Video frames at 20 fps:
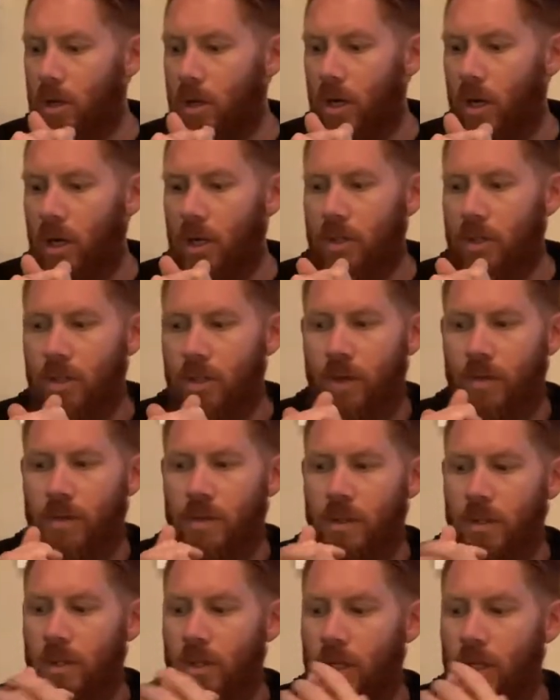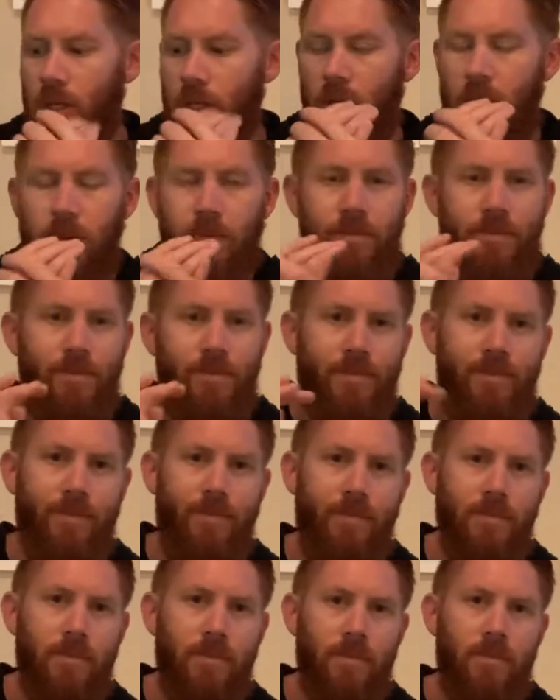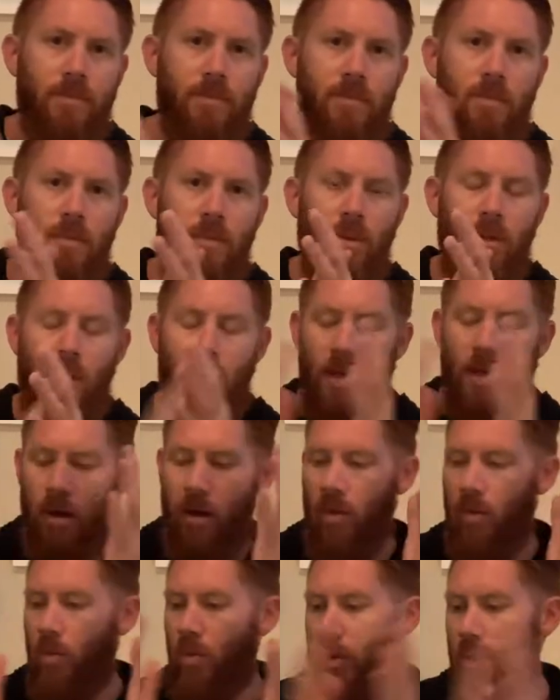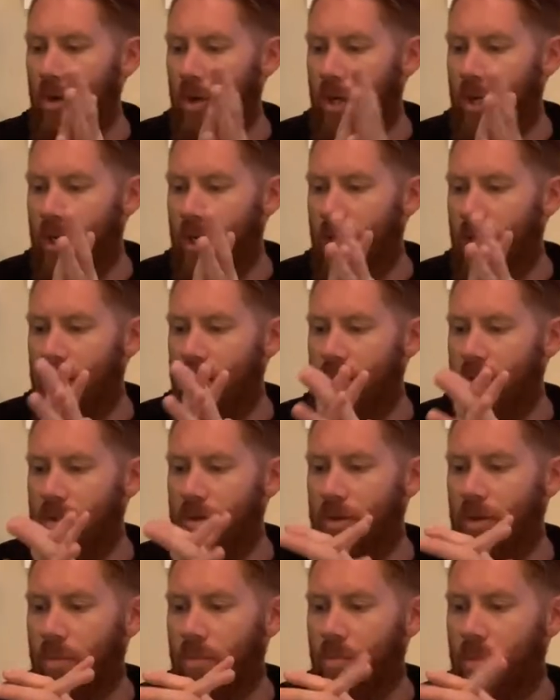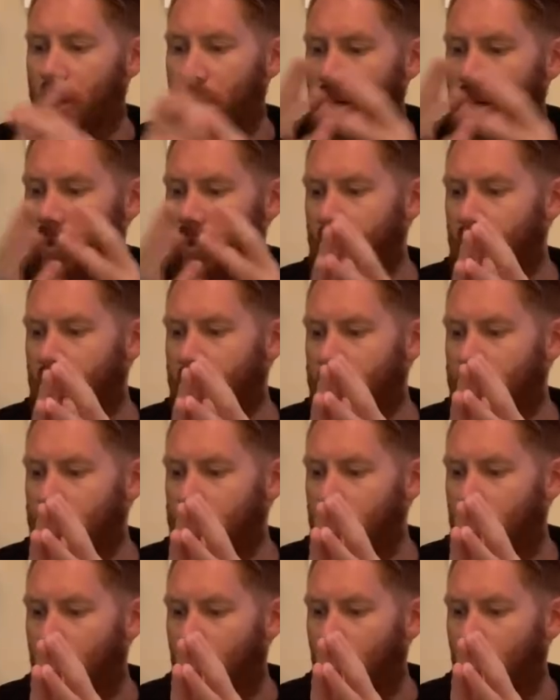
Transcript: Uh, Jeff Saniga. We are getting into the parables.